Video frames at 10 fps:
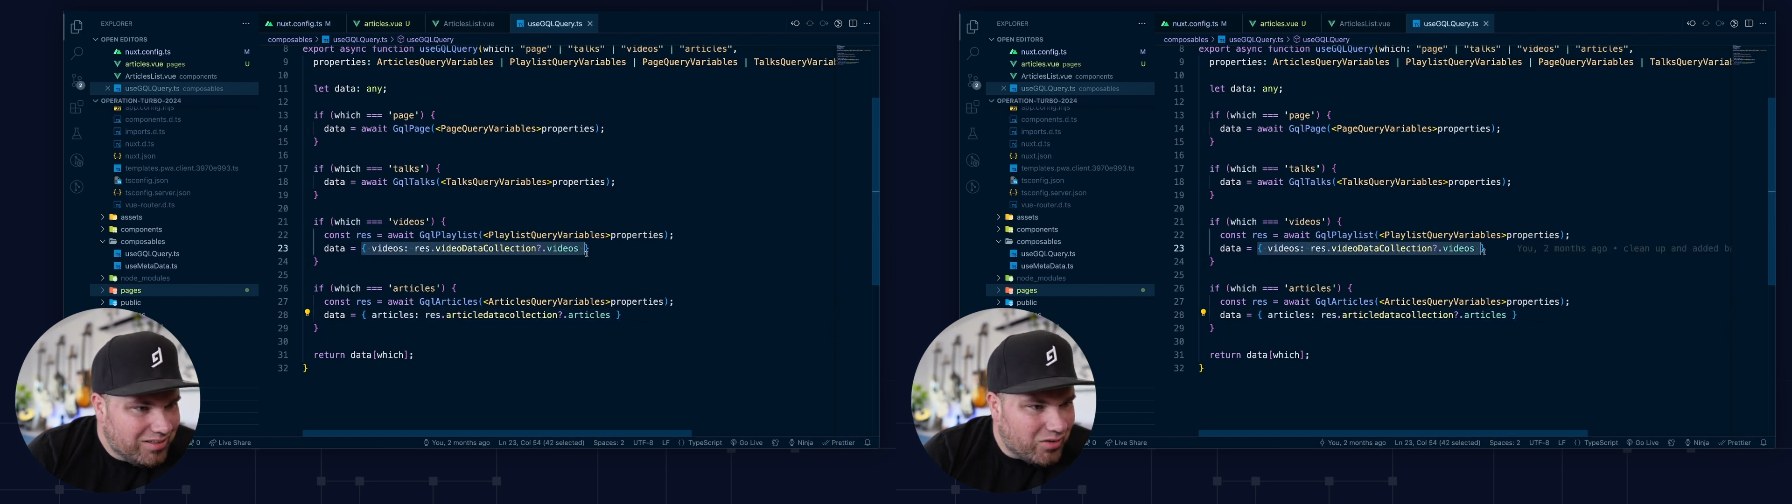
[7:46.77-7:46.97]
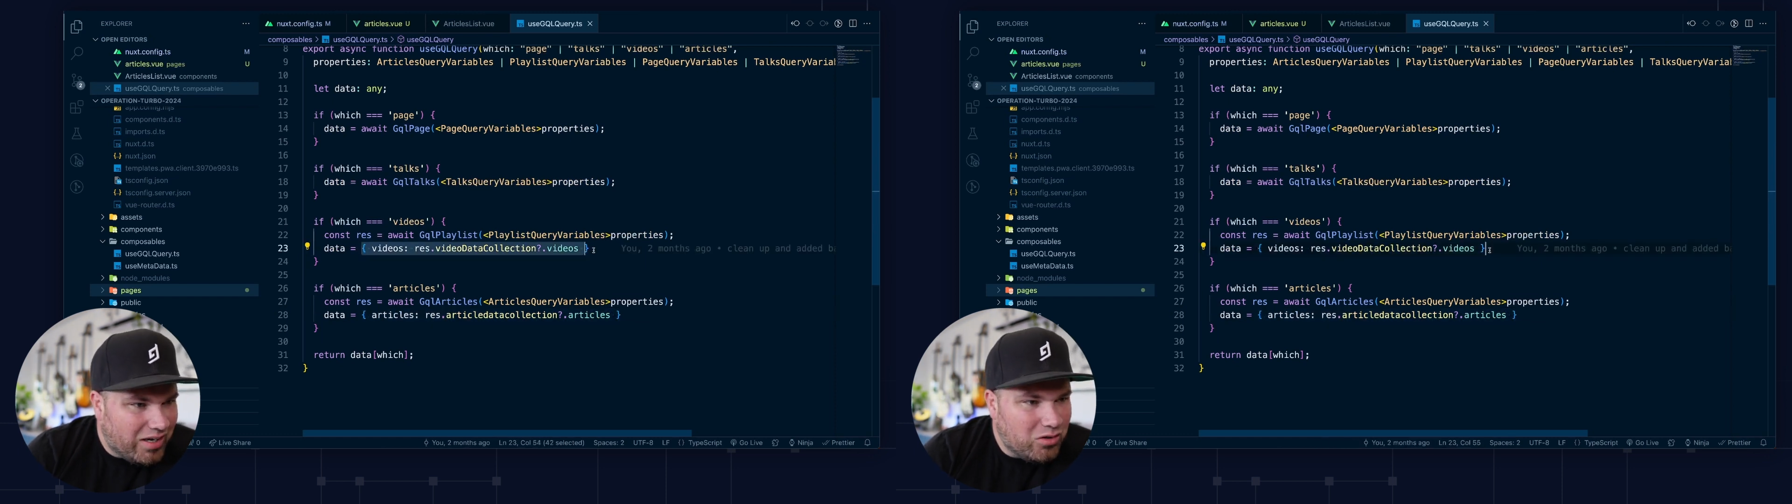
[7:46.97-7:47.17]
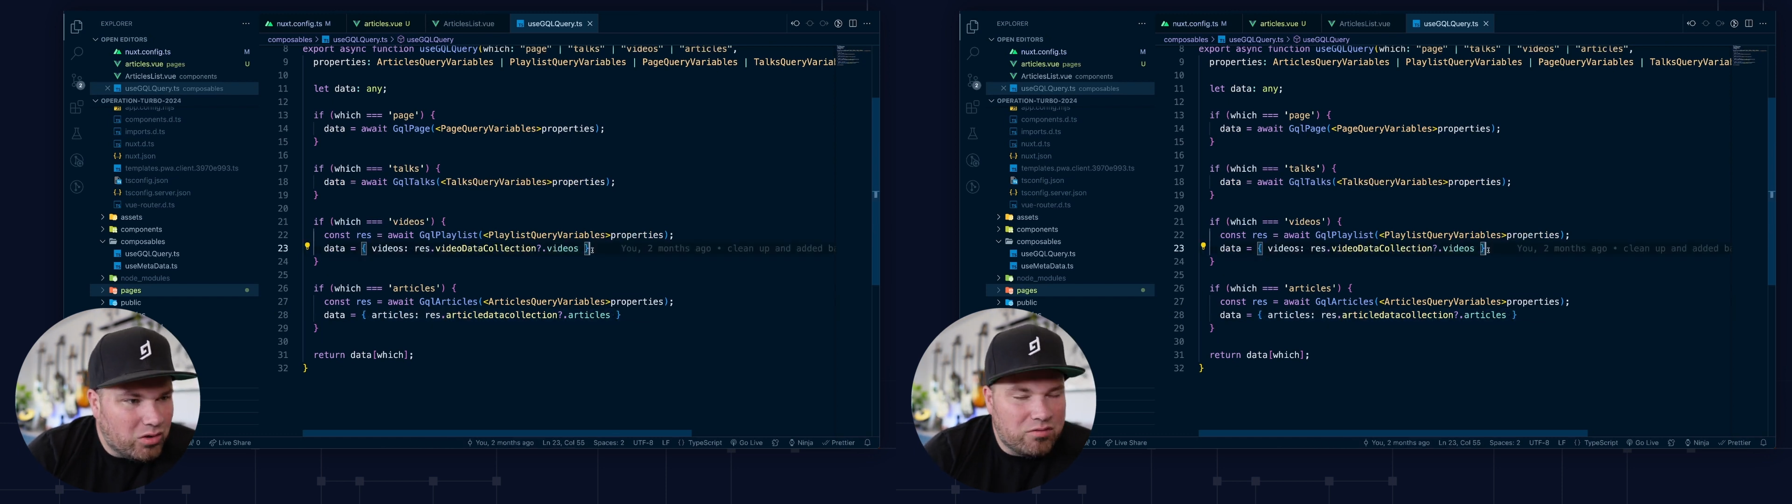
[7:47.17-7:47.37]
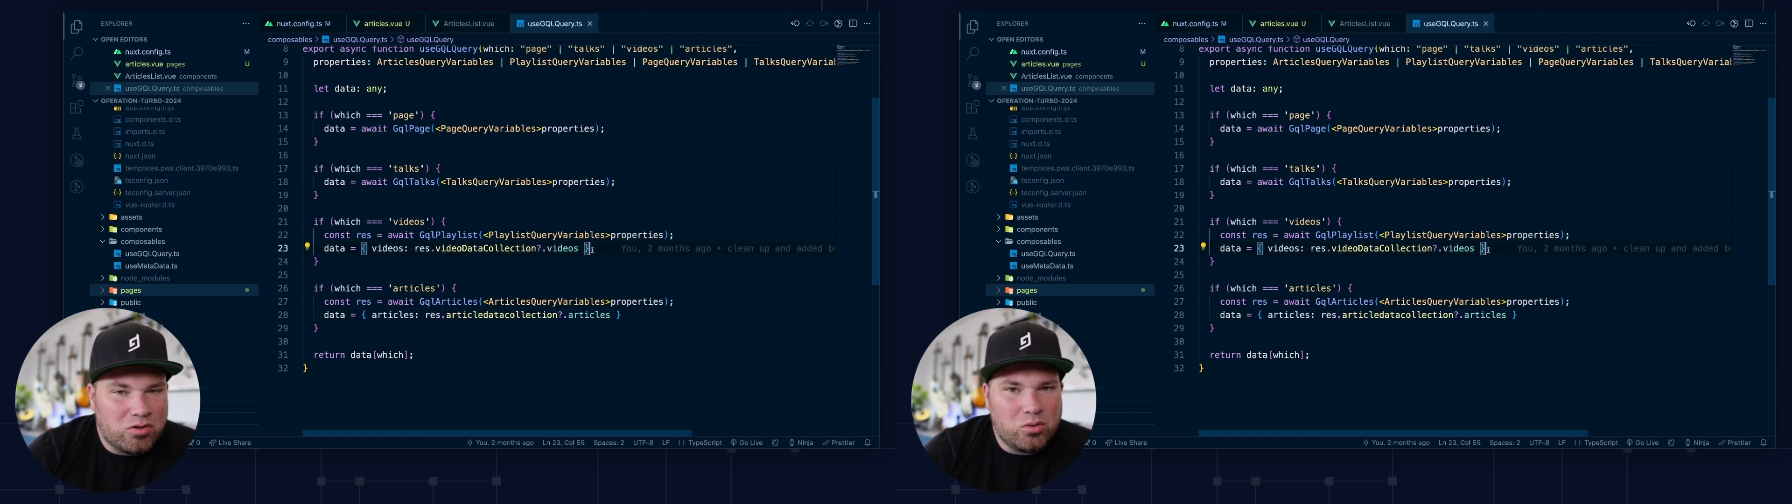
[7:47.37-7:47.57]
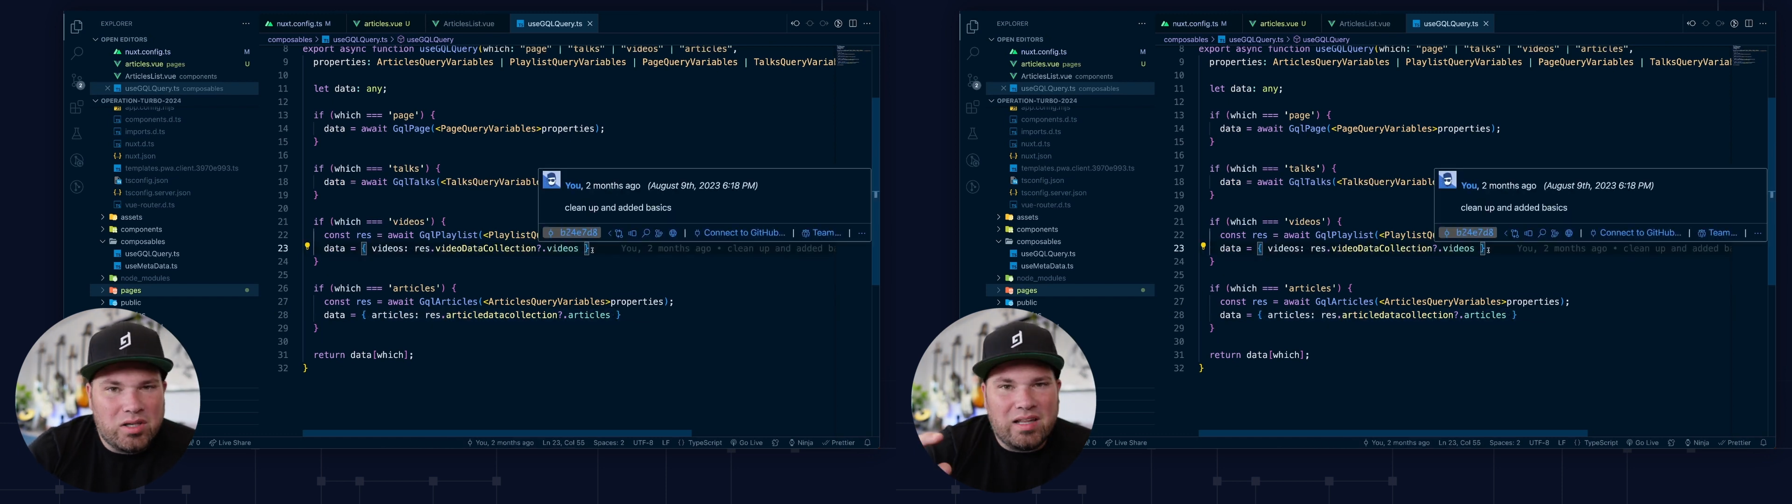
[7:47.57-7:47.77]
So I don't have
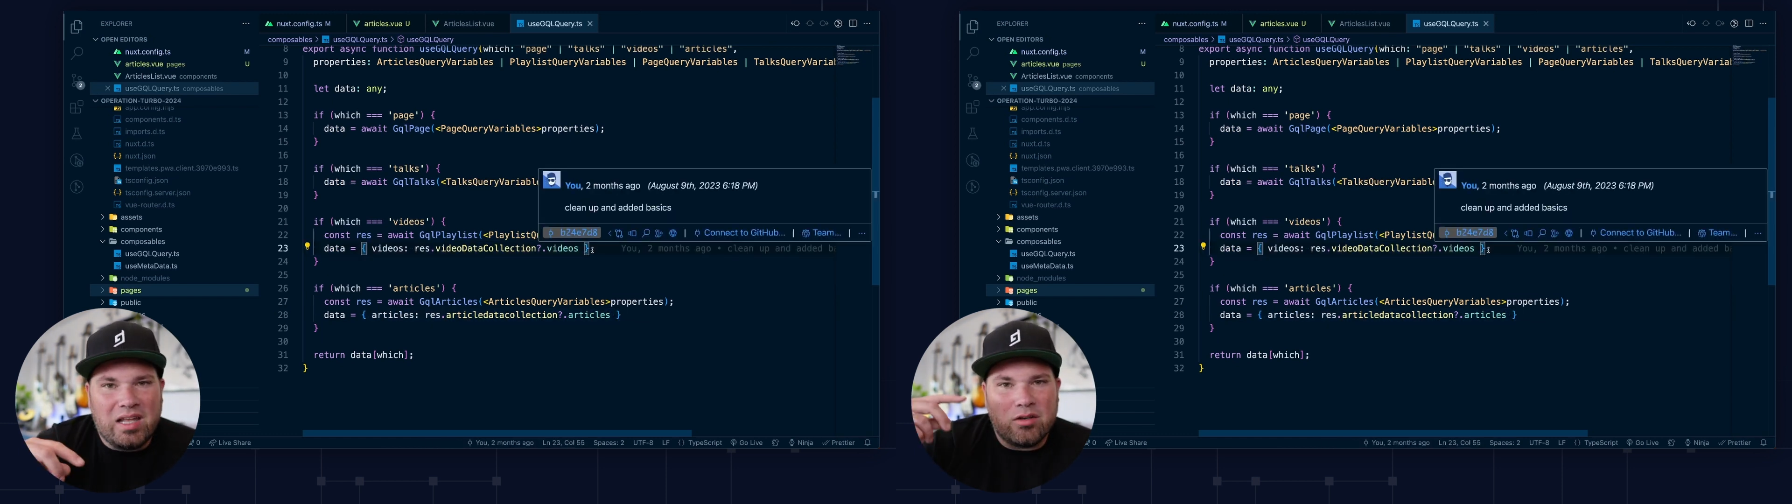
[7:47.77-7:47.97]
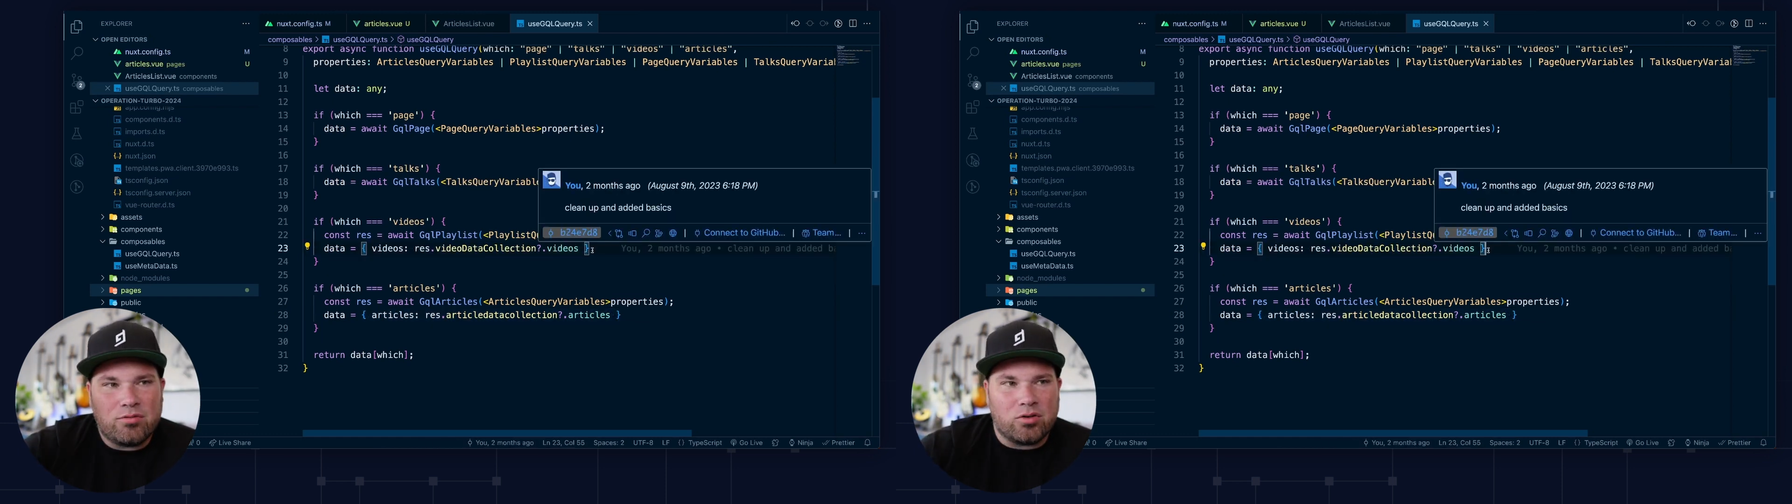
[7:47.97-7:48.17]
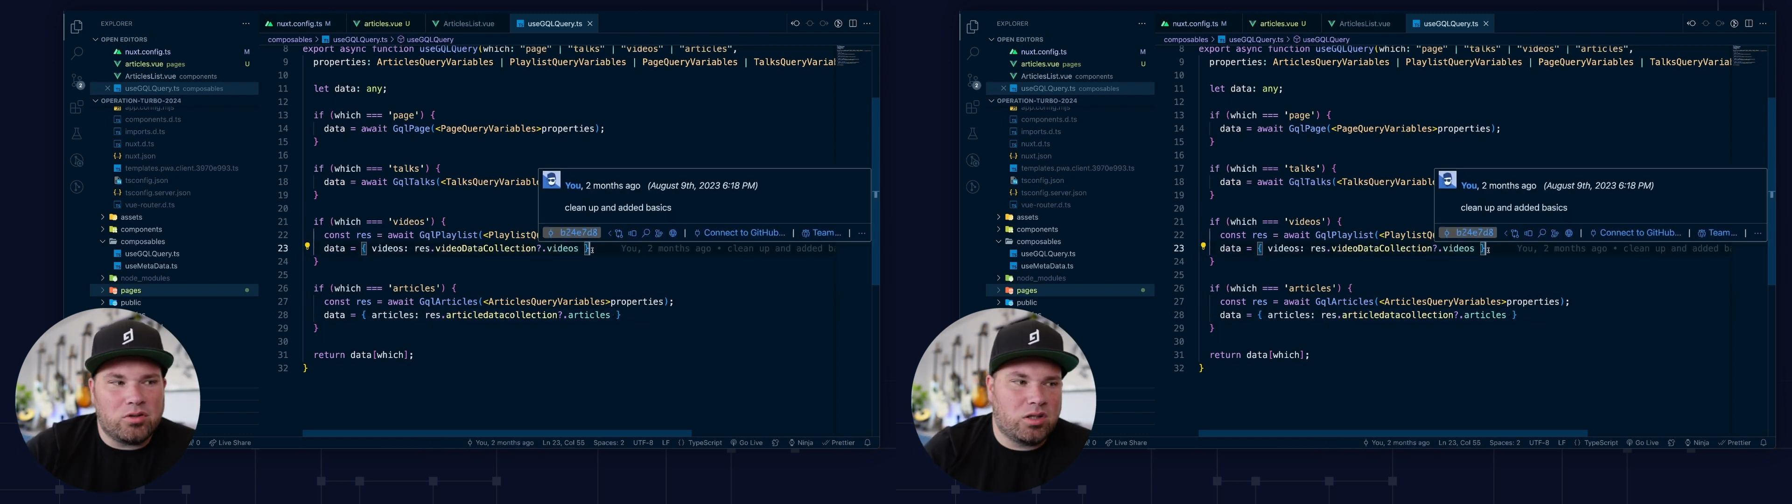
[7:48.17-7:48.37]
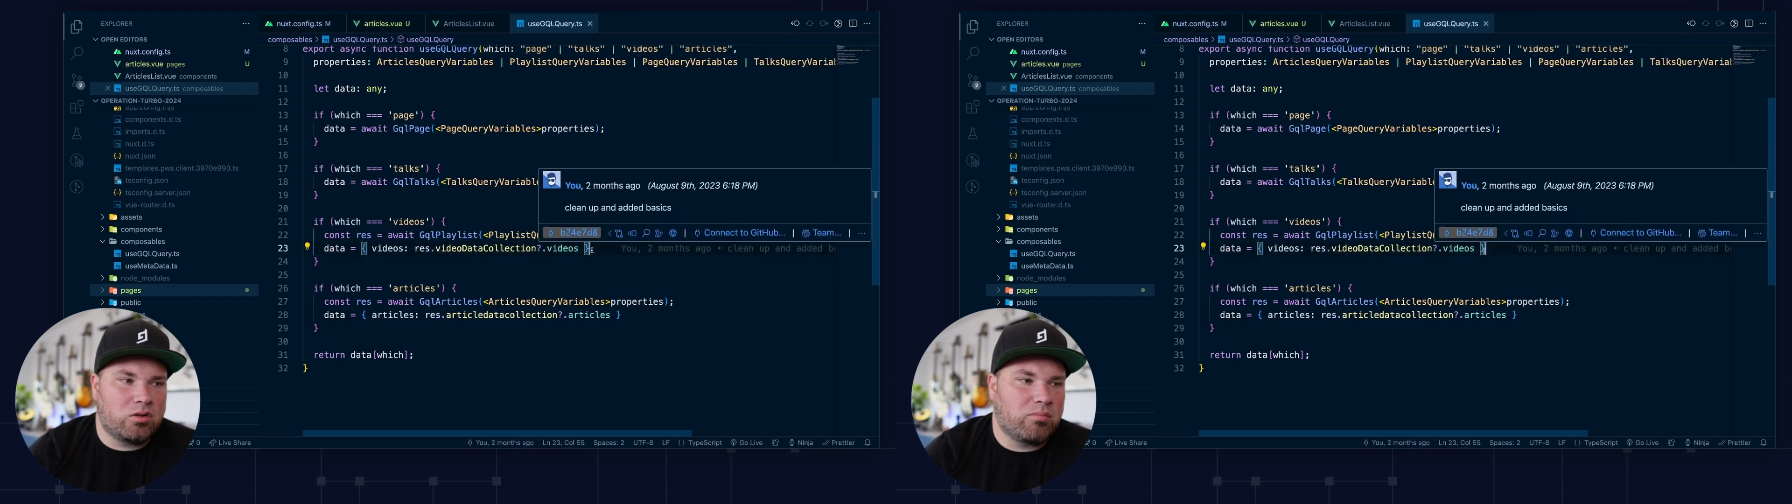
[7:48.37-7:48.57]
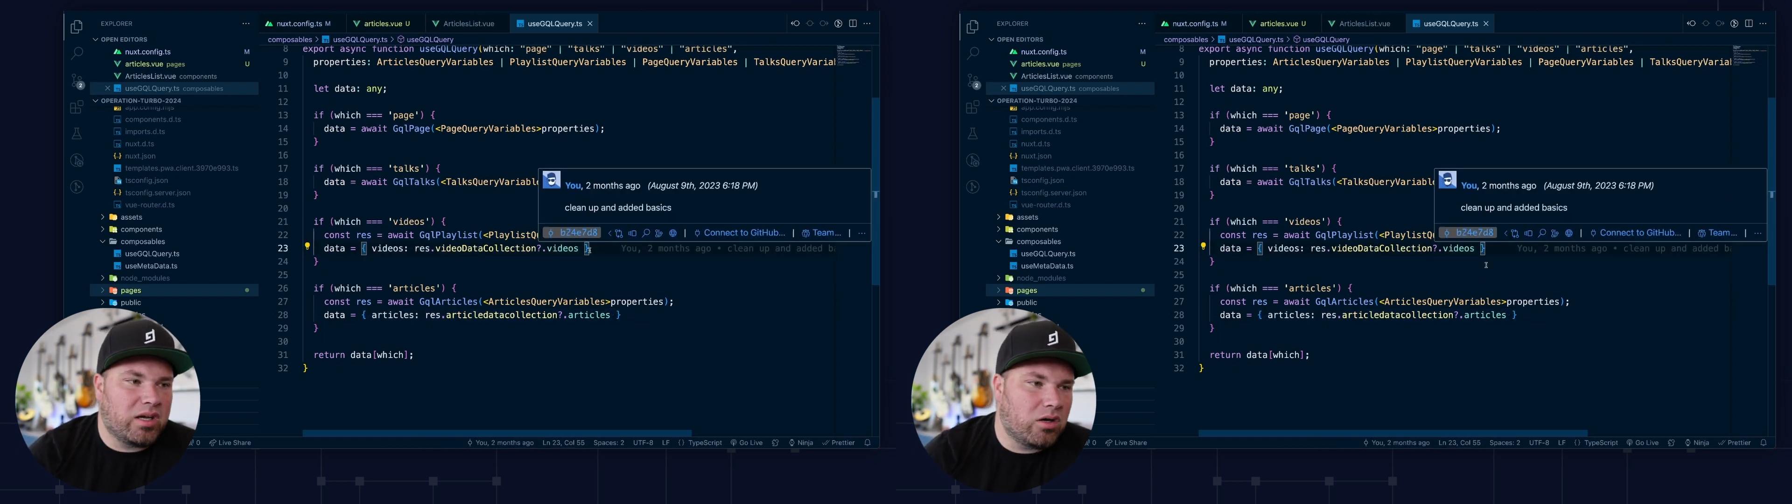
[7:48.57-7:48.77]
to do that in the front
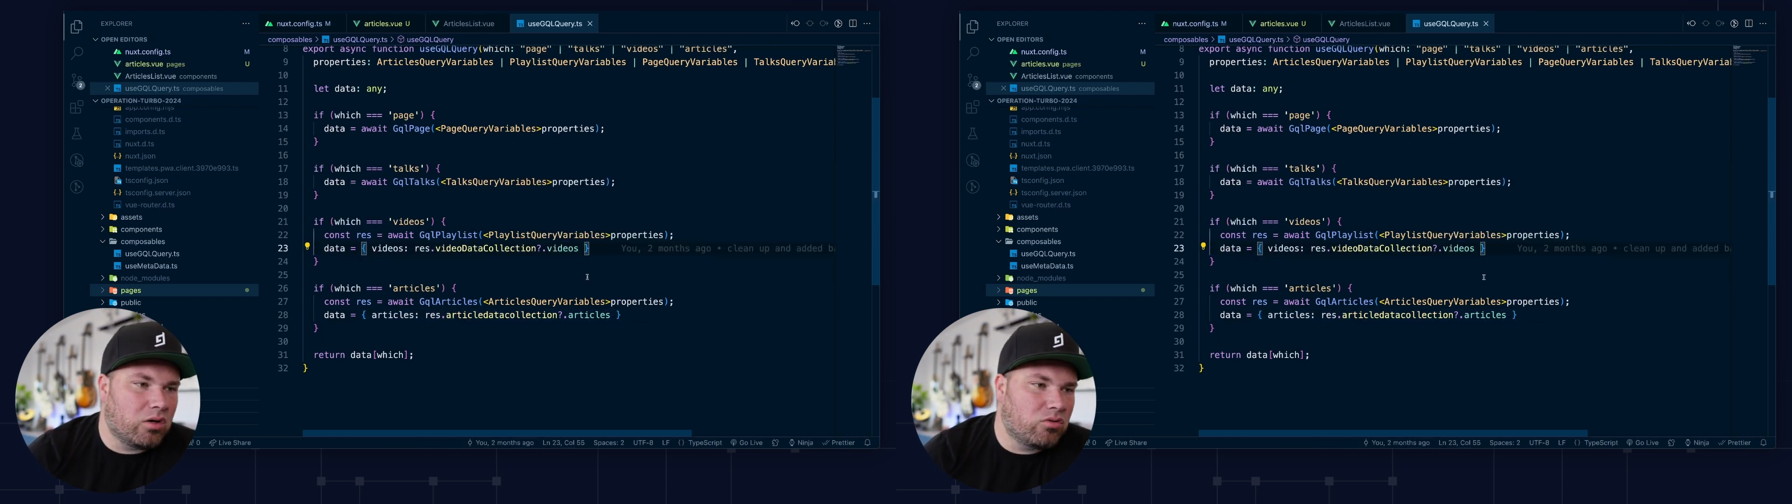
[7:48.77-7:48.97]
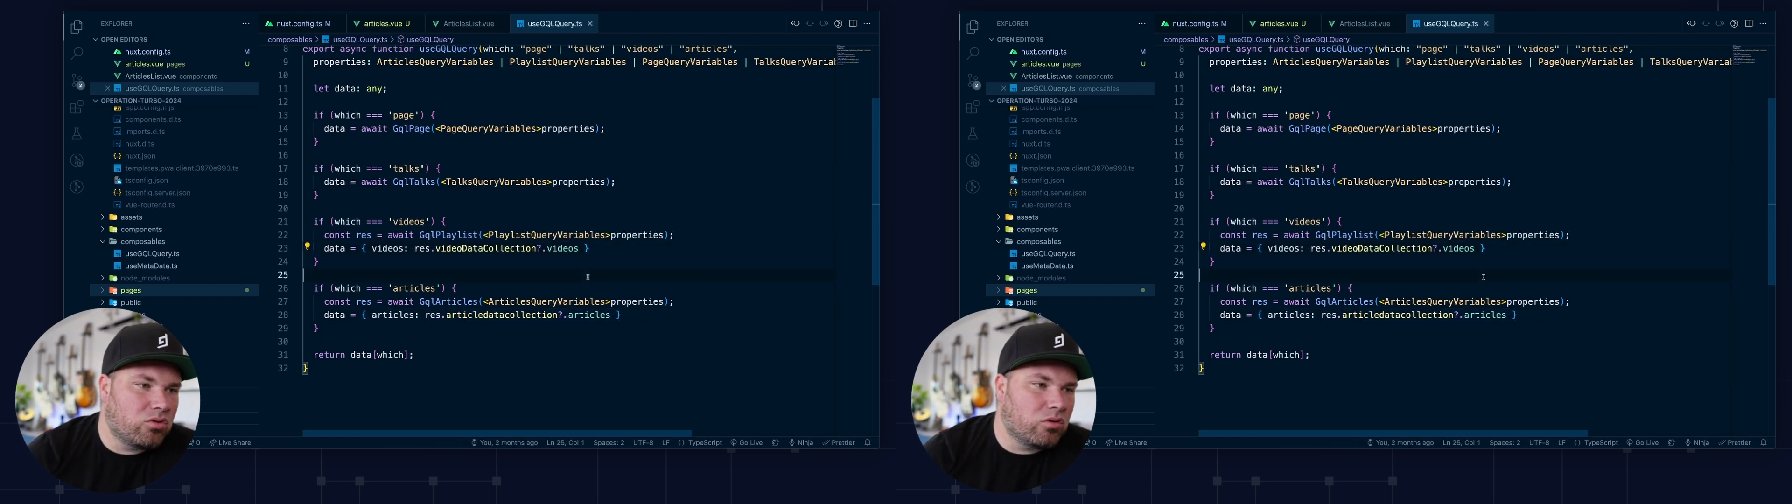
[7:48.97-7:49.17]
end of my code.